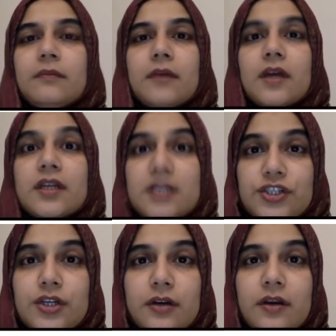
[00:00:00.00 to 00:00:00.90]

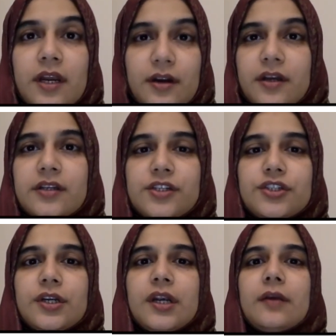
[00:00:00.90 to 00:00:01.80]
conditioner, hair
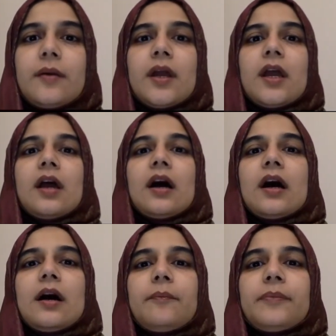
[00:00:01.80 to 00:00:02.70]
conditioner.
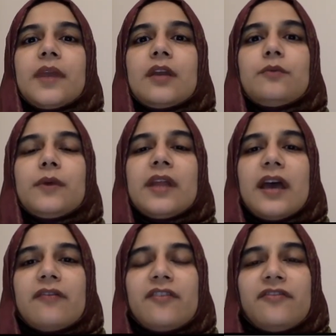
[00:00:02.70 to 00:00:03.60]
It will
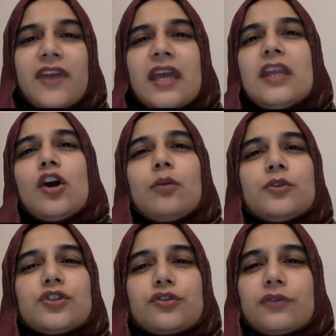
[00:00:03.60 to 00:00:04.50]
have a veiny,
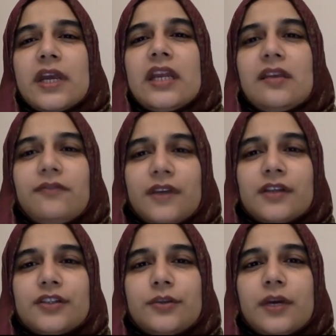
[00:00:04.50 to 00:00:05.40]
almost grainy
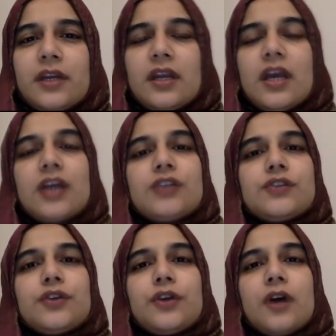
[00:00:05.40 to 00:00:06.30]
feel to it.
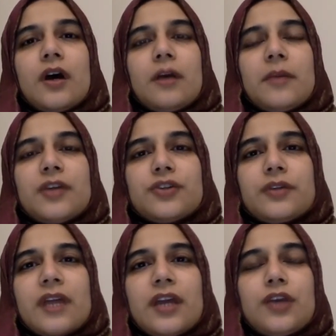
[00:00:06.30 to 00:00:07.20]
So make sure
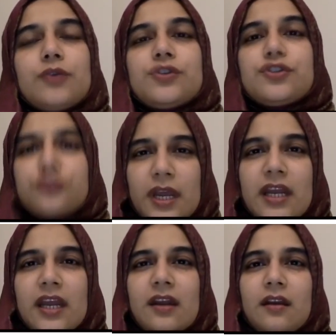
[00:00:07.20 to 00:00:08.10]
that you
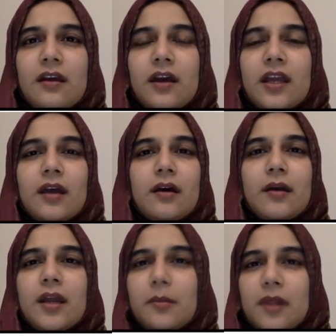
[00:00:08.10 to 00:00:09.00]
strain it in
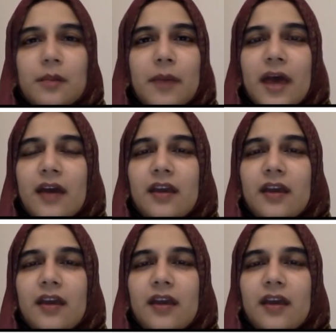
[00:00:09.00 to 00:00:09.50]
a milk bag